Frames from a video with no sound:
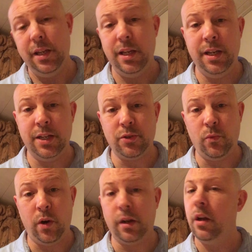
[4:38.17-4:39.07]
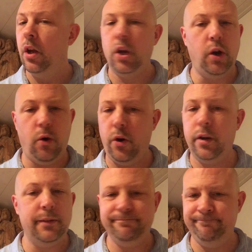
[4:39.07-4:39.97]
He doesn't work.
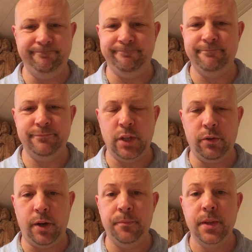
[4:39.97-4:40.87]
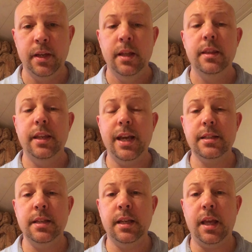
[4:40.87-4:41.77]
Corn, no. The
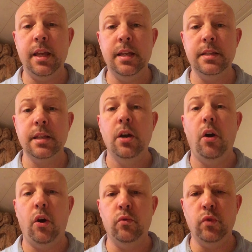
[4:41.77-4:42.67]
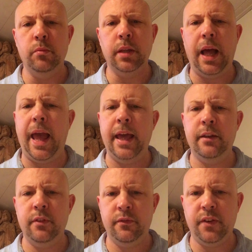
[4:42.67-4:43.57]
next thing is Orumila, hand
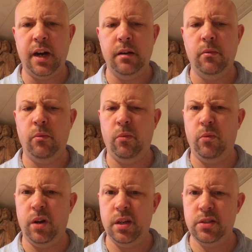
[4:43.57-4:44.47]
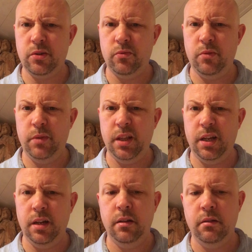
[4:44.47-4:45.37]
of Ifa. What is Orumila?